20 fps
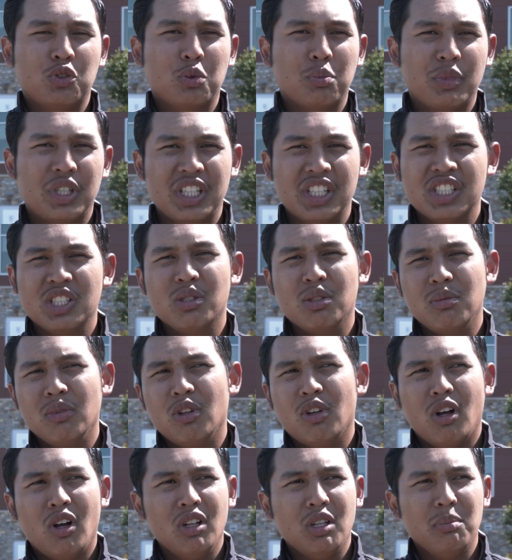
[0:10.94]
to me, it's
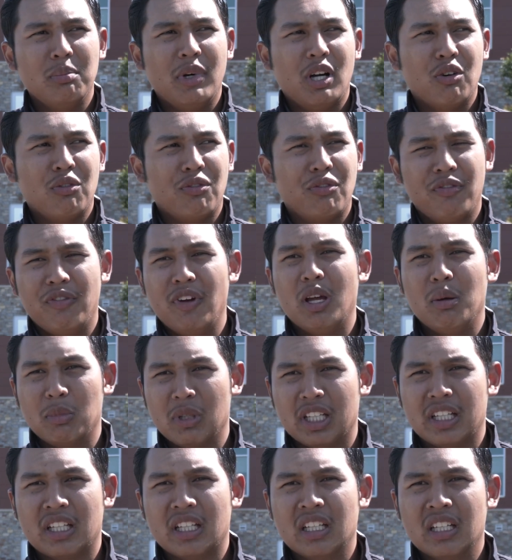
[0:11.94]
all about
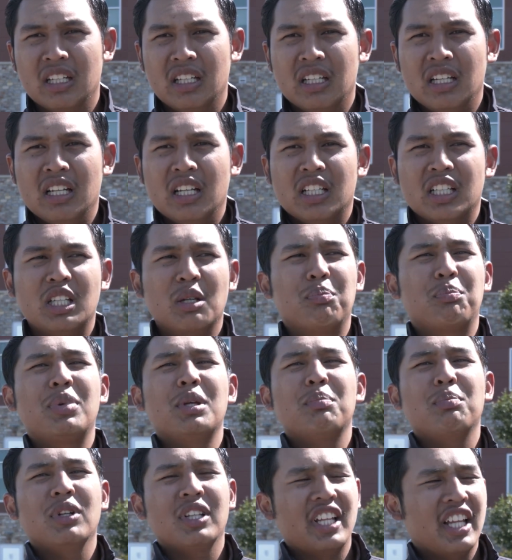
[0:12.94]
family, the
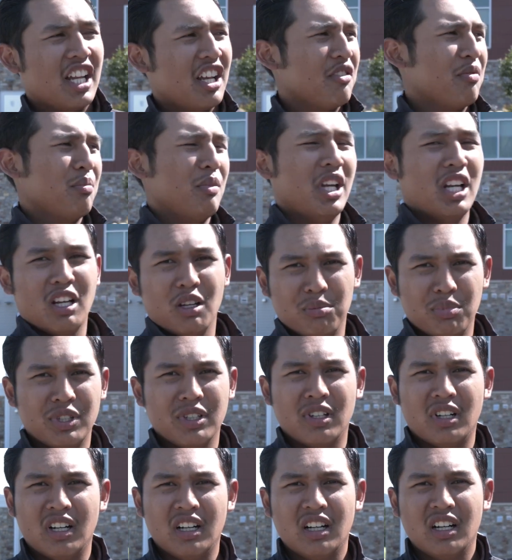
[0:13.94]
people that I've met up
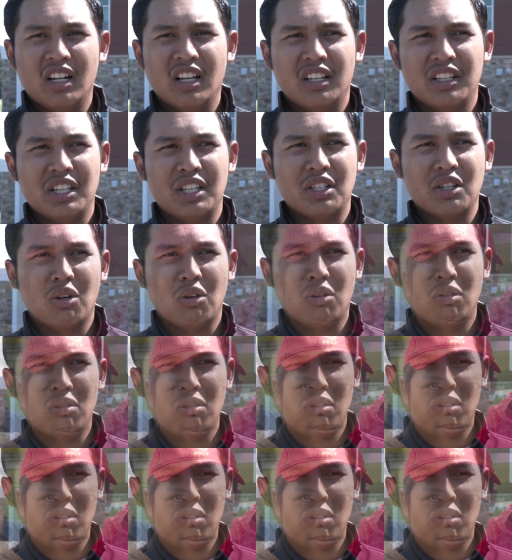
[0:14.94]
here, you know,